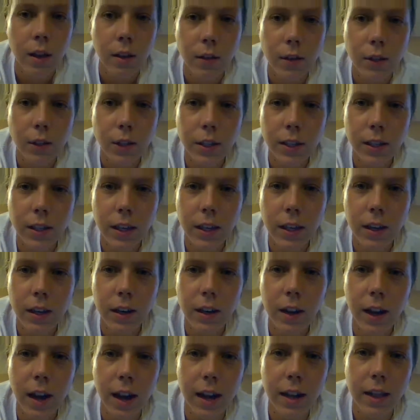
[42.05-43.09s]
which is
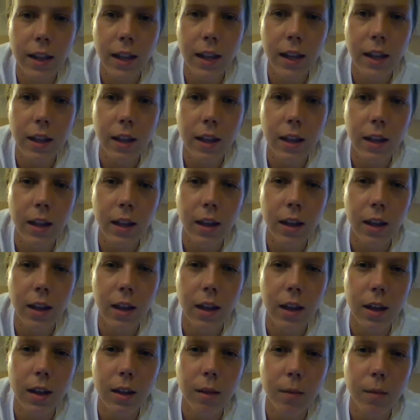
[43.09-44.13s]
here, and then the
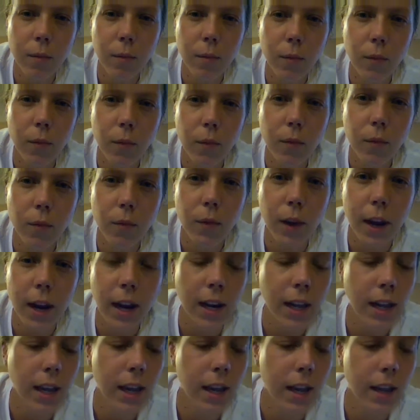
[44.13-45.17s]

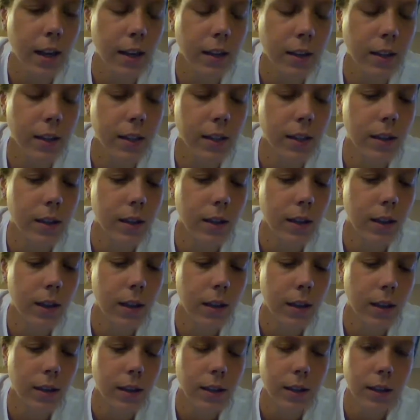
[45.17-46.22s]
radius
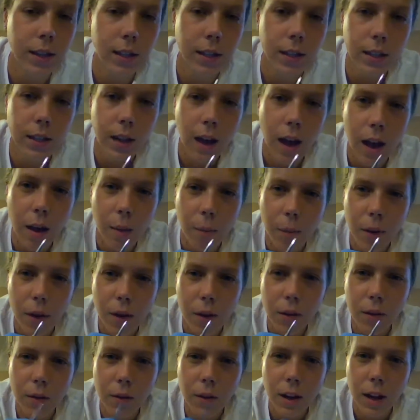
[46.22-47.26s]
is this top
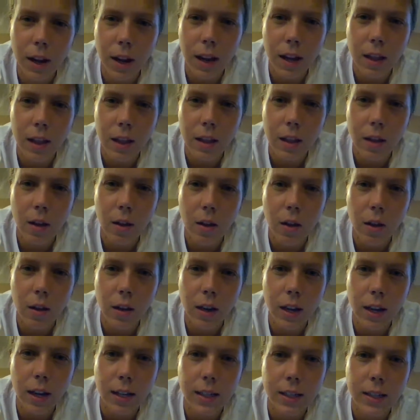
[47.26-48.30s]
bone, and then the
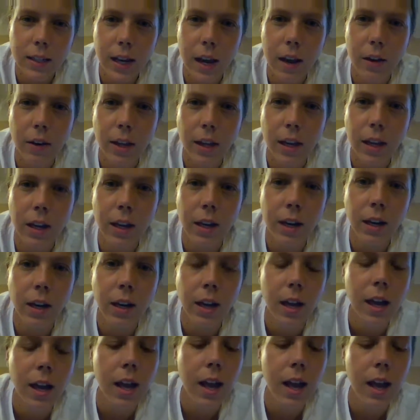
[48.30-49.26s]
ulna is down here.